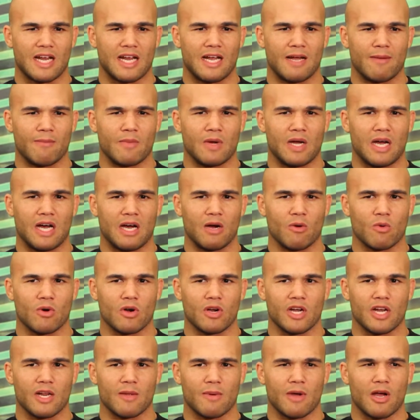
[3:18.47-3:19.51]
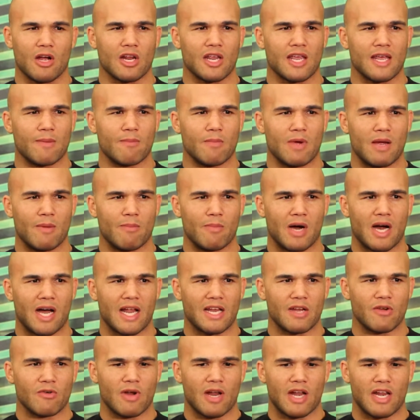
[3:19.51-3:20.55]
I'm worried about getting my
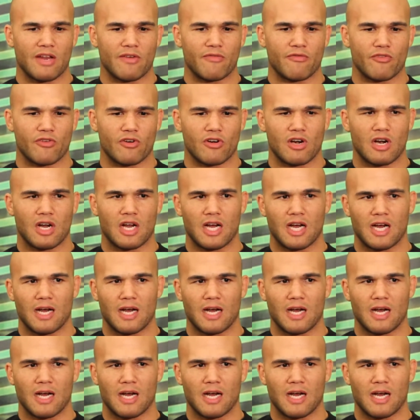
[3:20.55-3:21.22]
body ready for